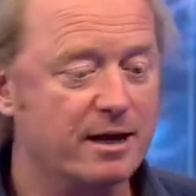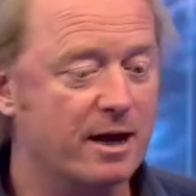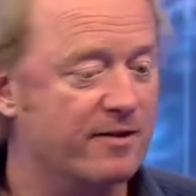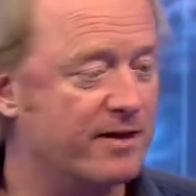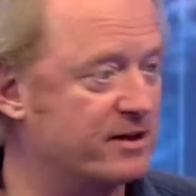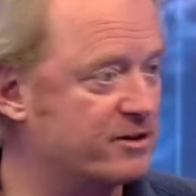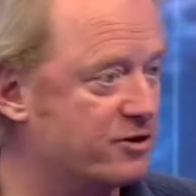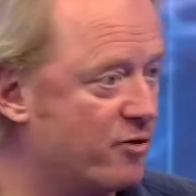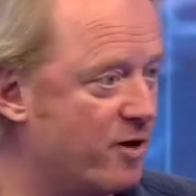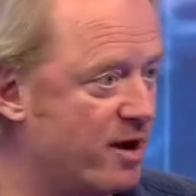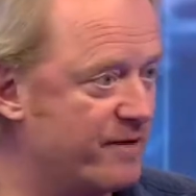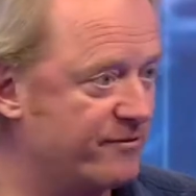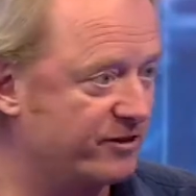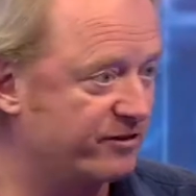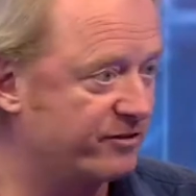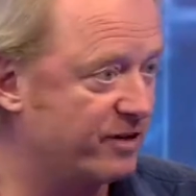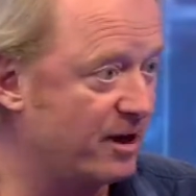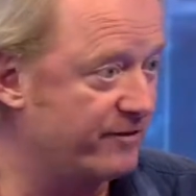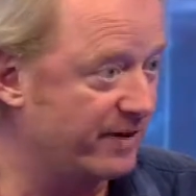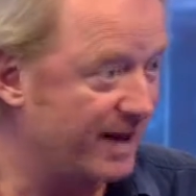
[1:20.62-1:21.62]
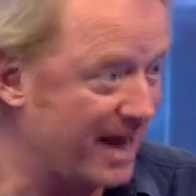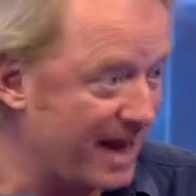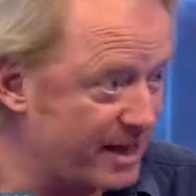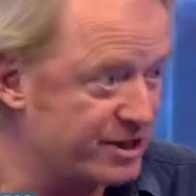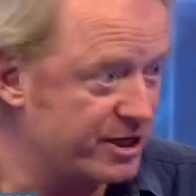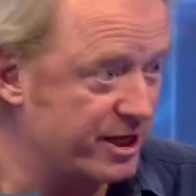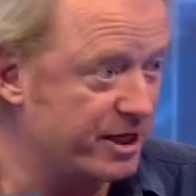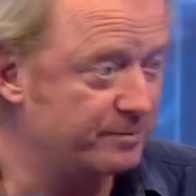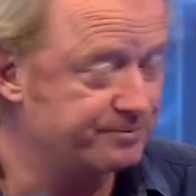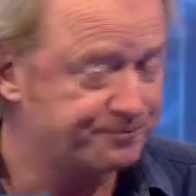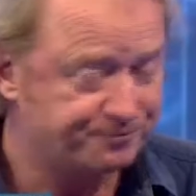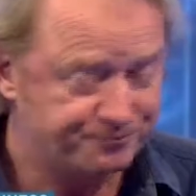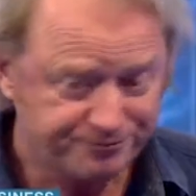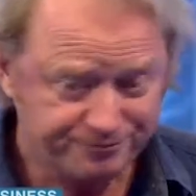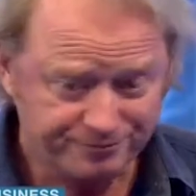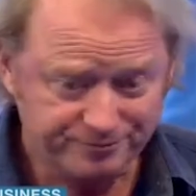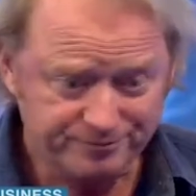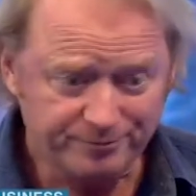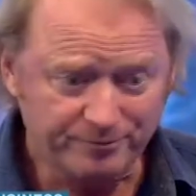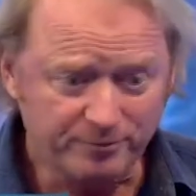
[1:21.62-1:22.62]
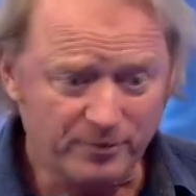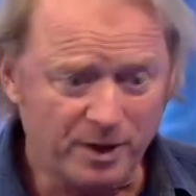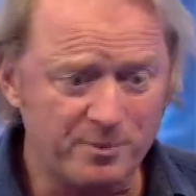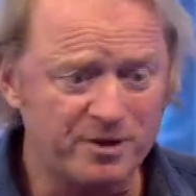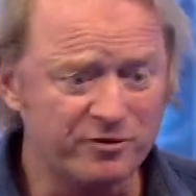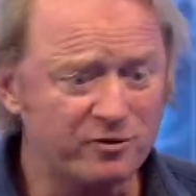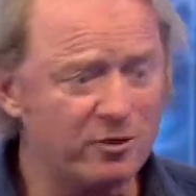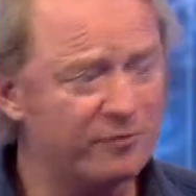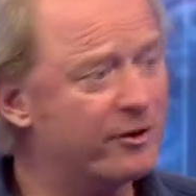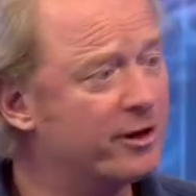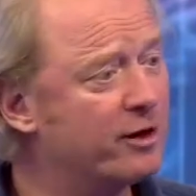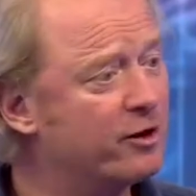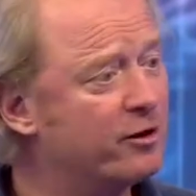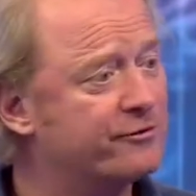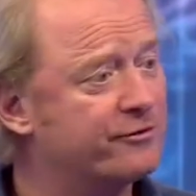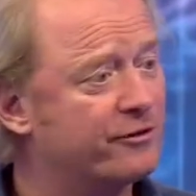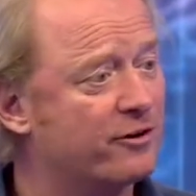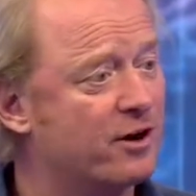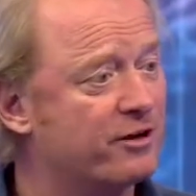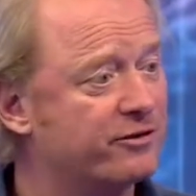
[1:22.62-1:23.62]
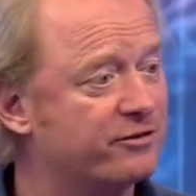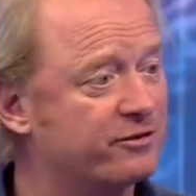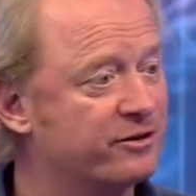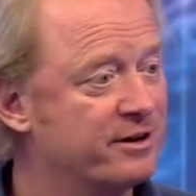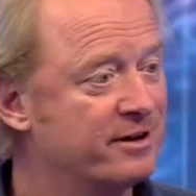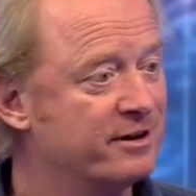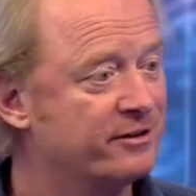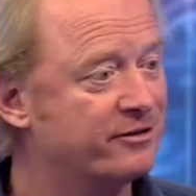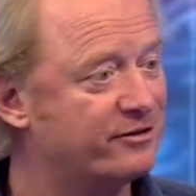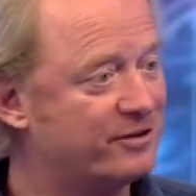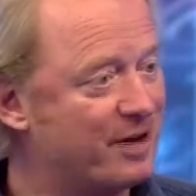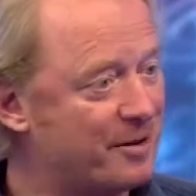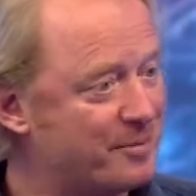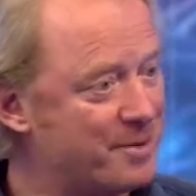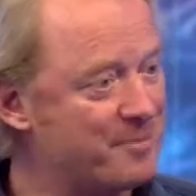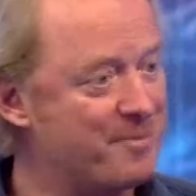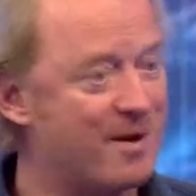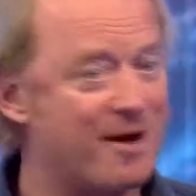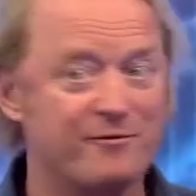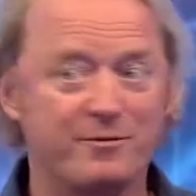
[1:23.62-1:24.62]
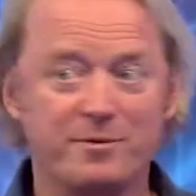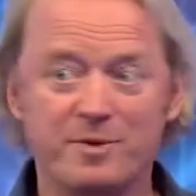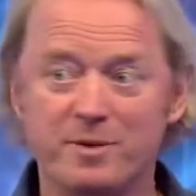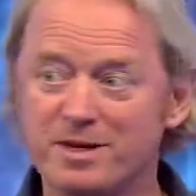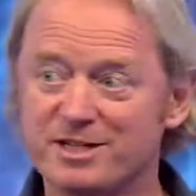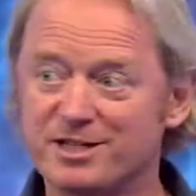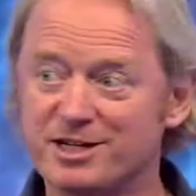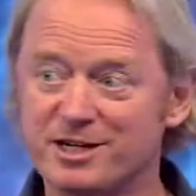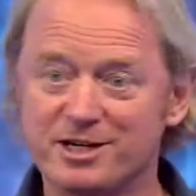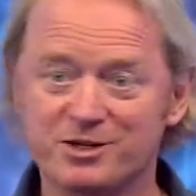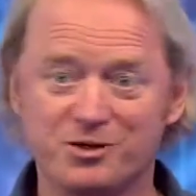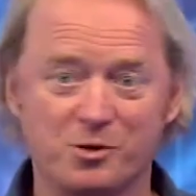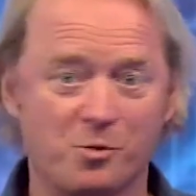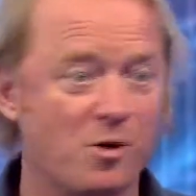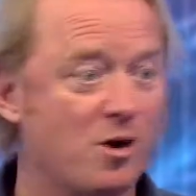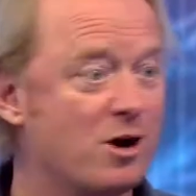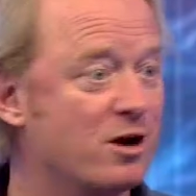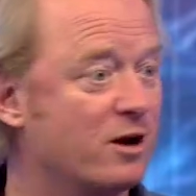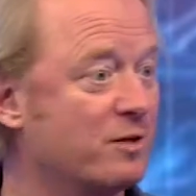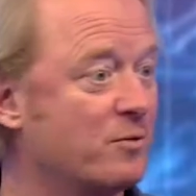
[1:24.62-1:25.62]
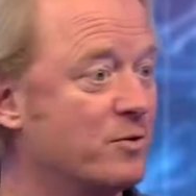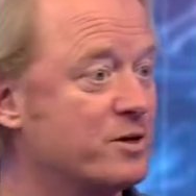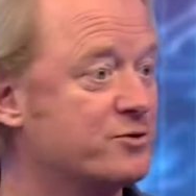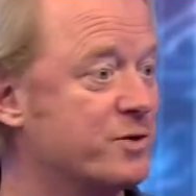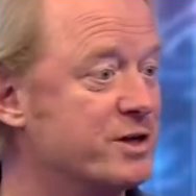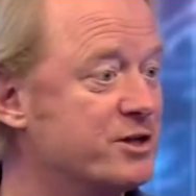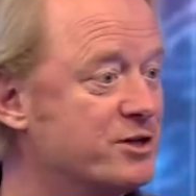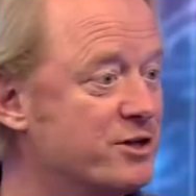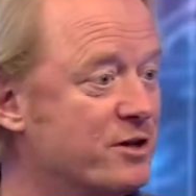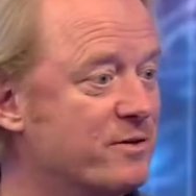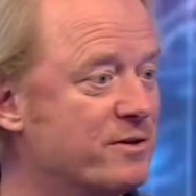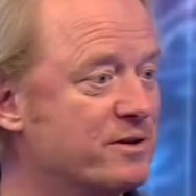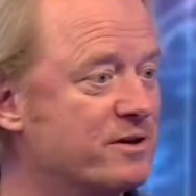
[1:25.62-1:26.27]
you know, that's great for saving energy, but it's not very good for us stepping back from the busyness, the work in which we do,